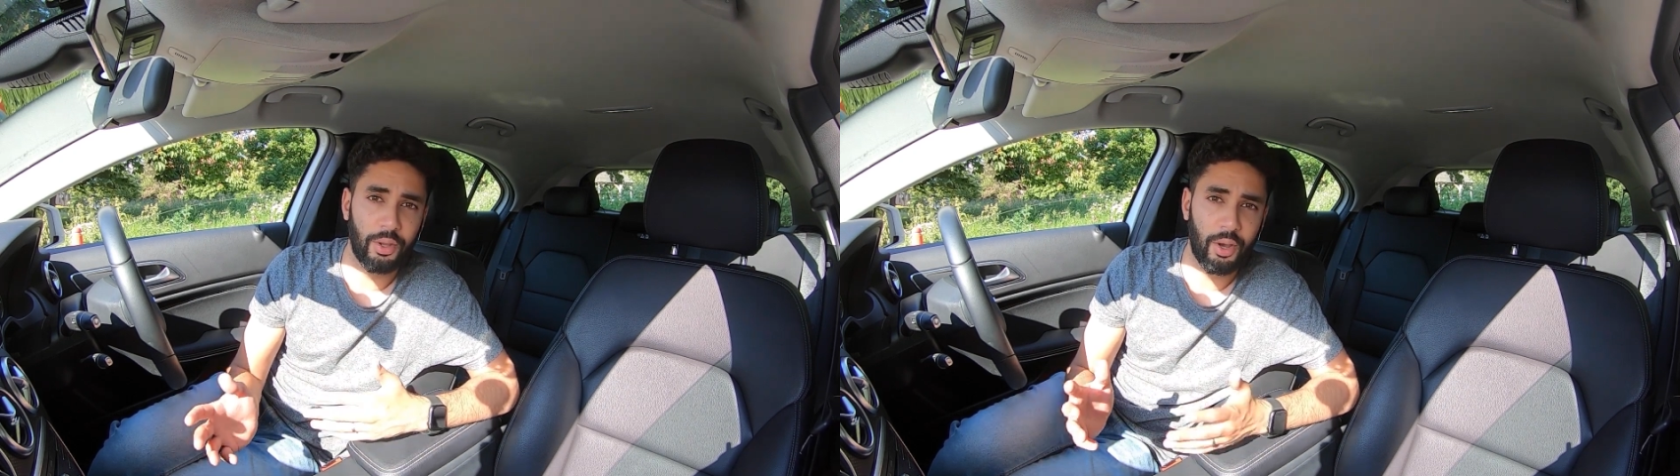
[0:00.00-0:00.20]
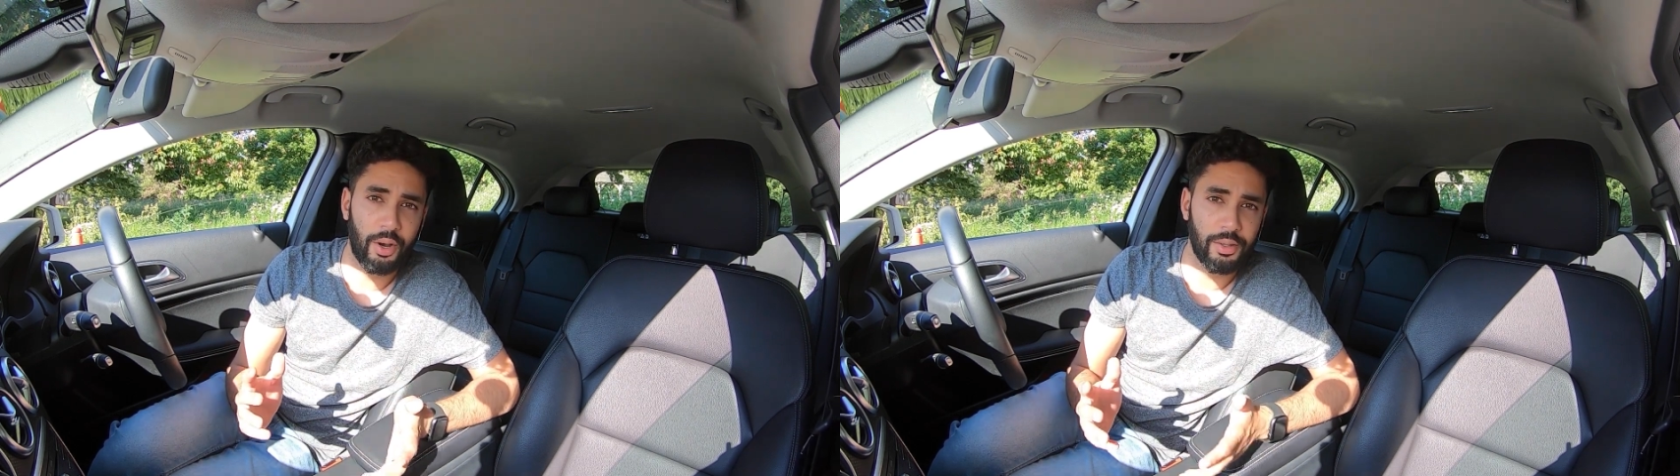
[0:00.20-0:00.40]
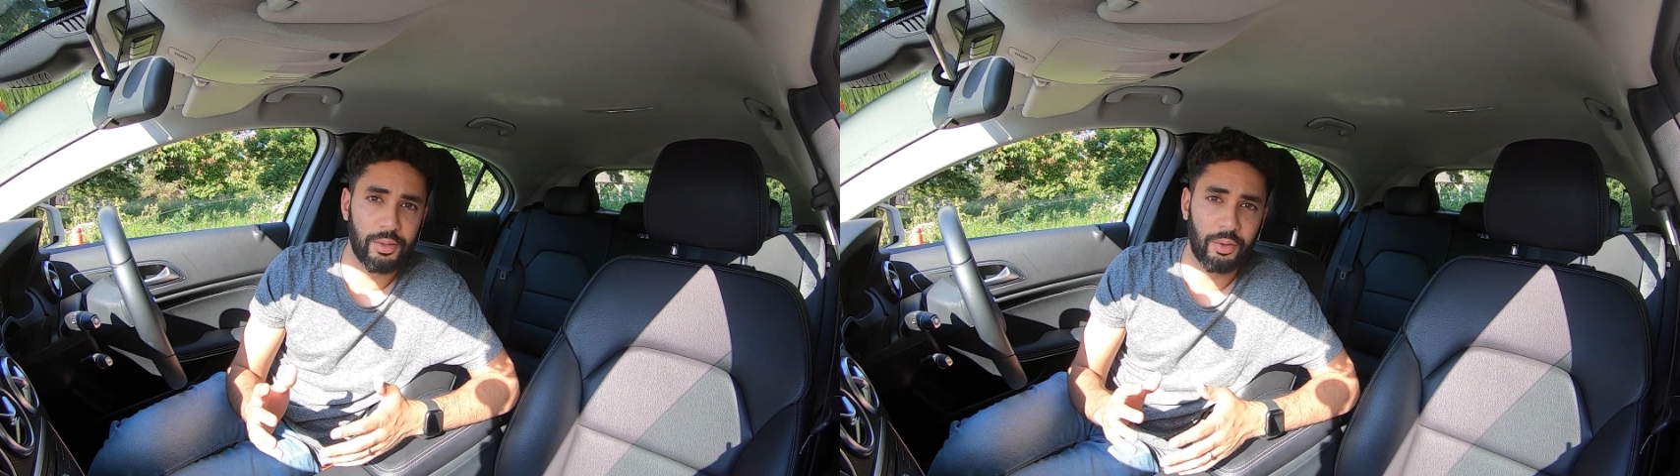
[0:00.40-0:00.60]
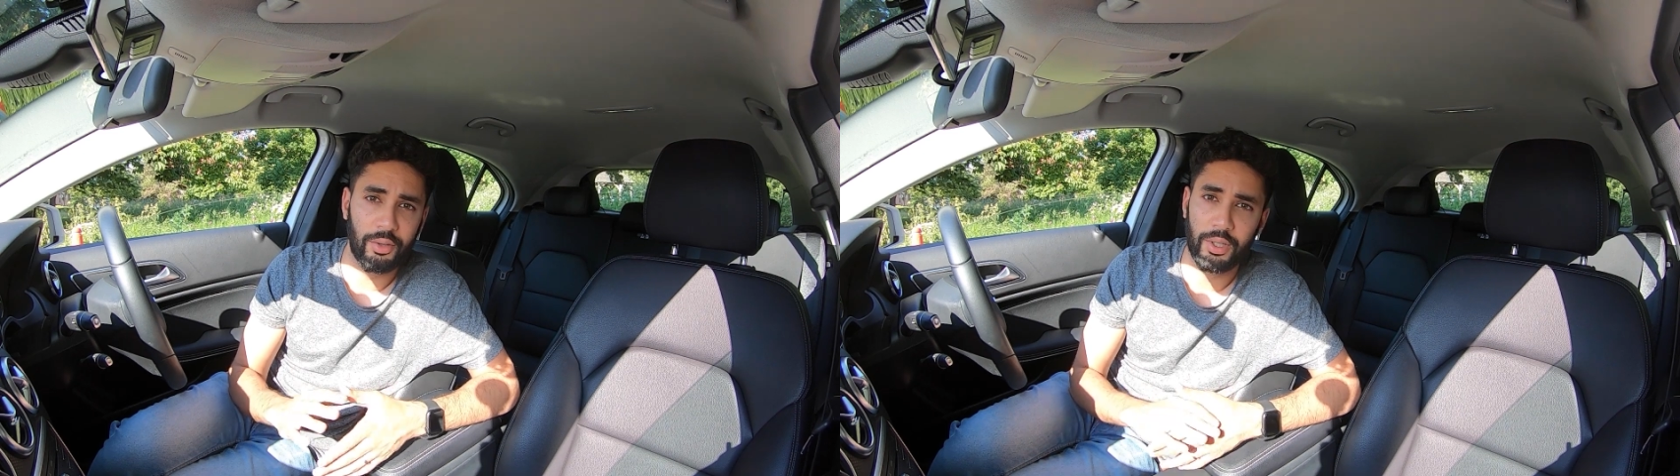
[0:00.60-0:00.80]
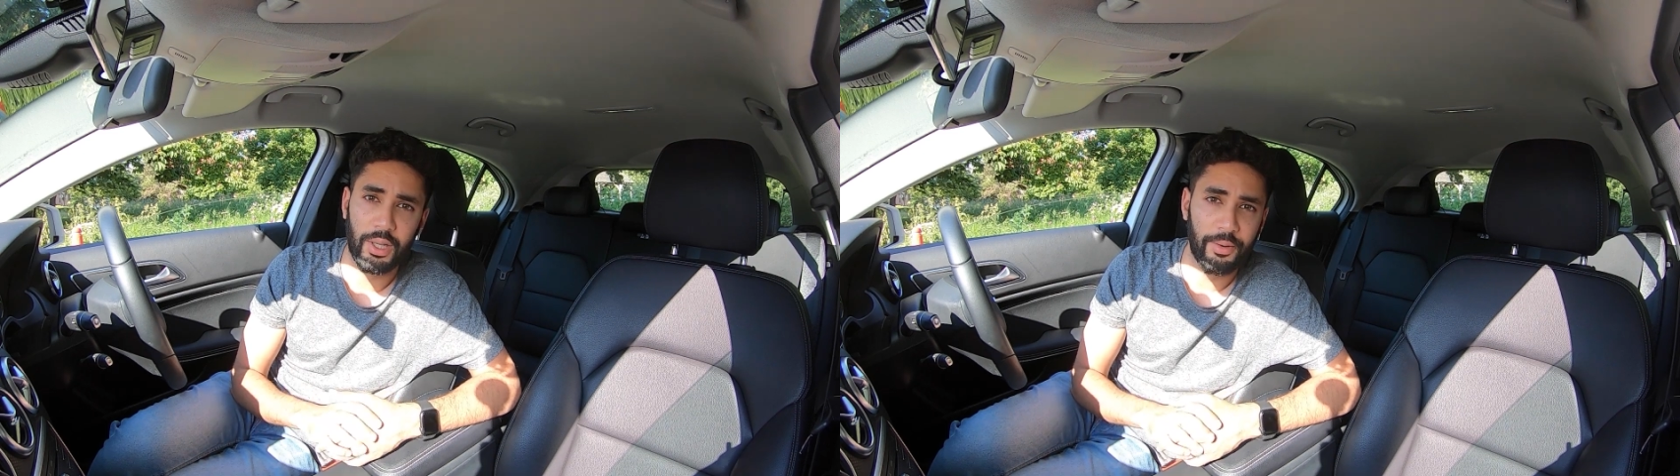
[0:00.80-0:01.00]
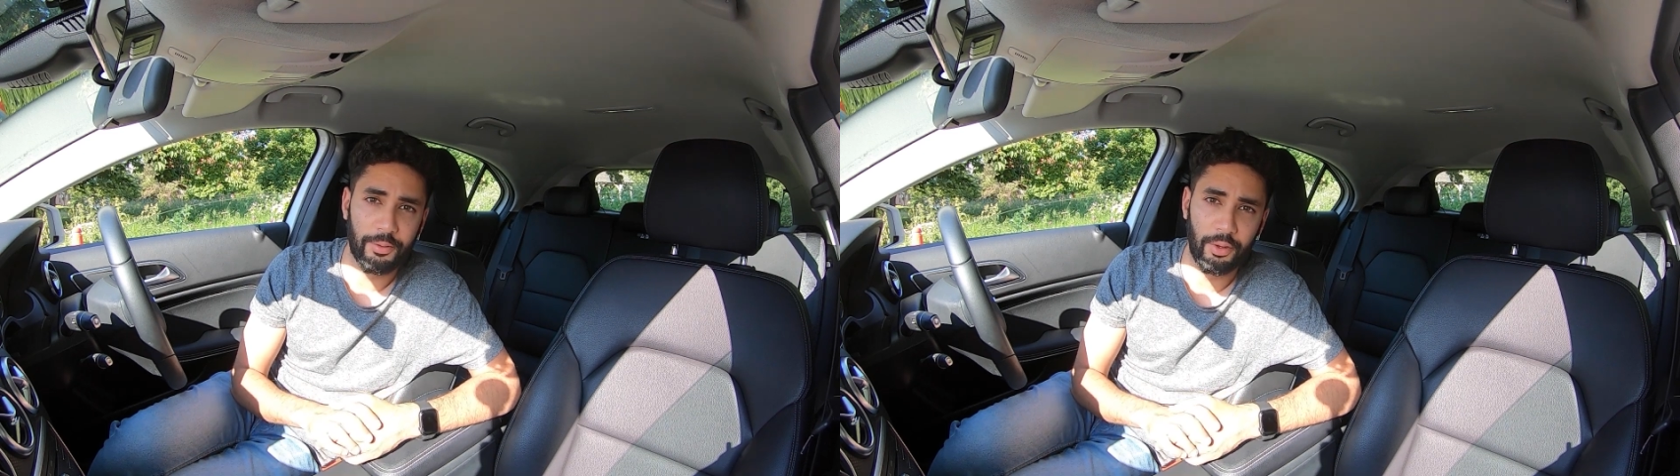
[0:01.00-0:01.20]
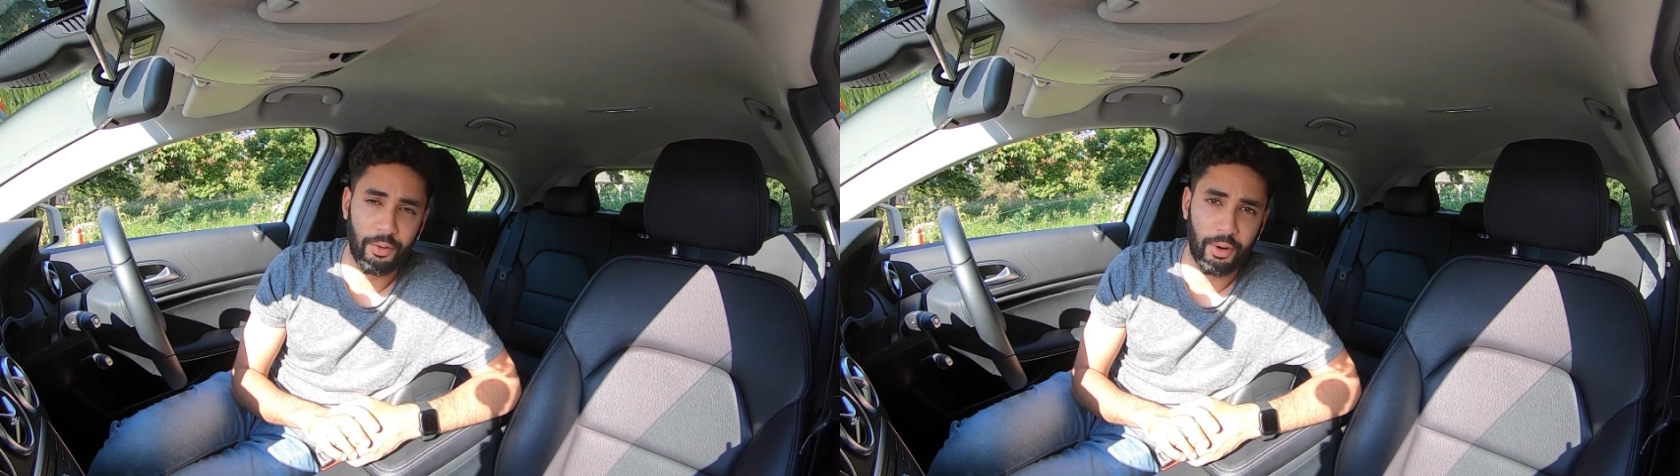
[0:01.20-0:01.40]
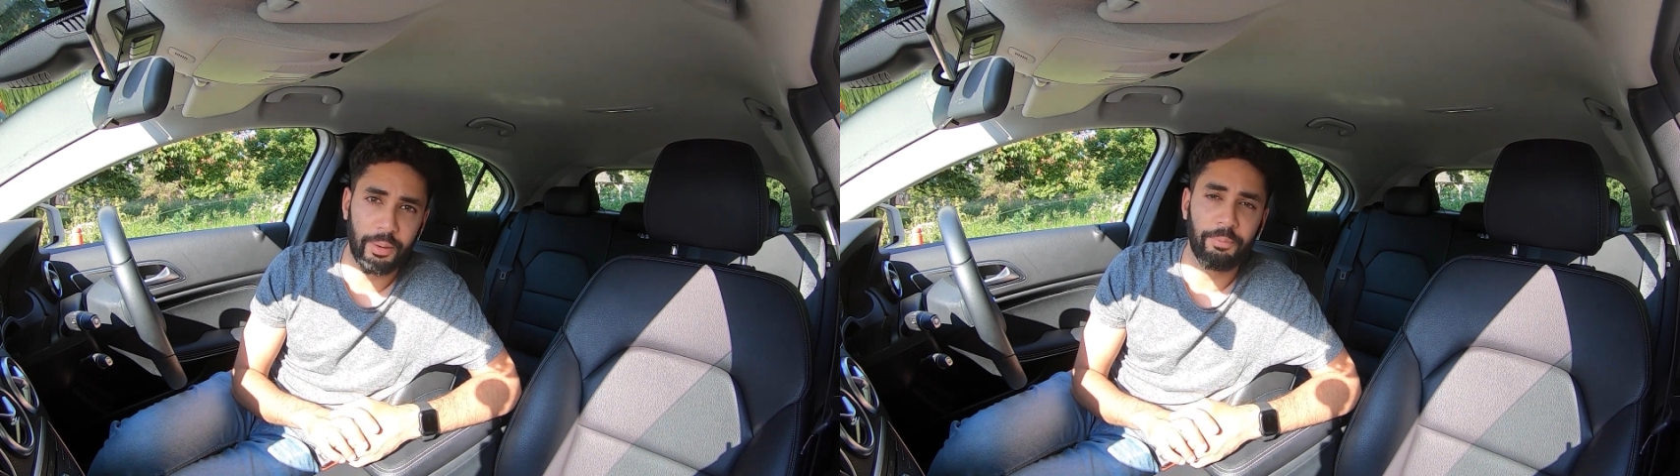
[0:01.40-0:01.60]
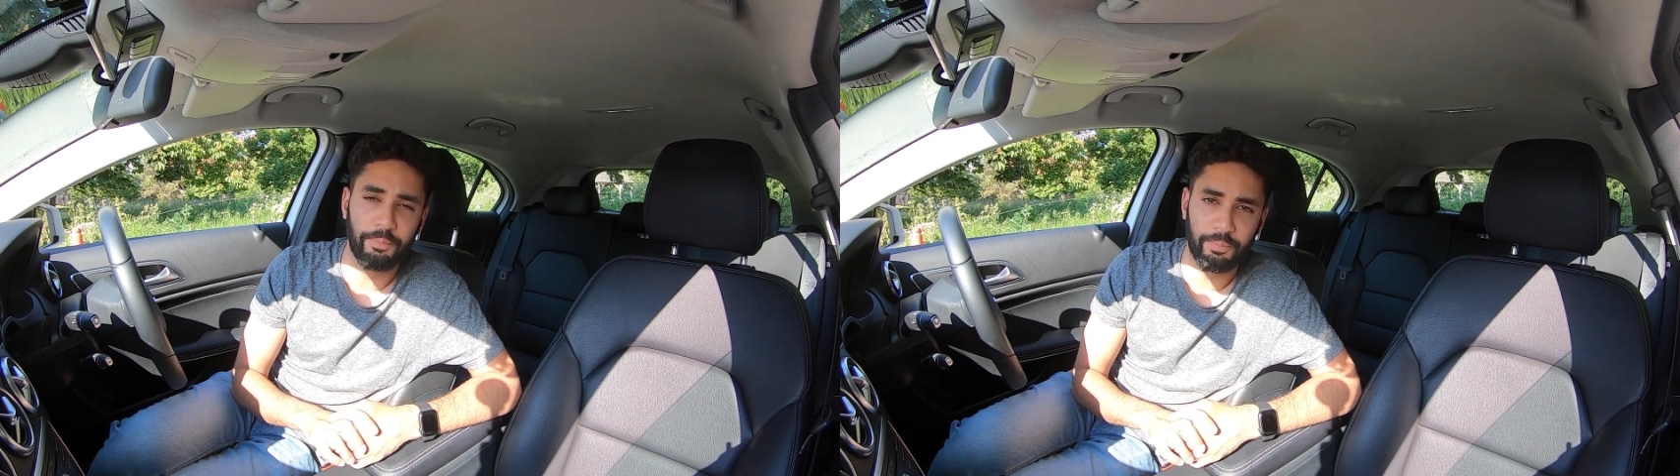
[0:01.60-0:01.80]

the cars on your left or your right.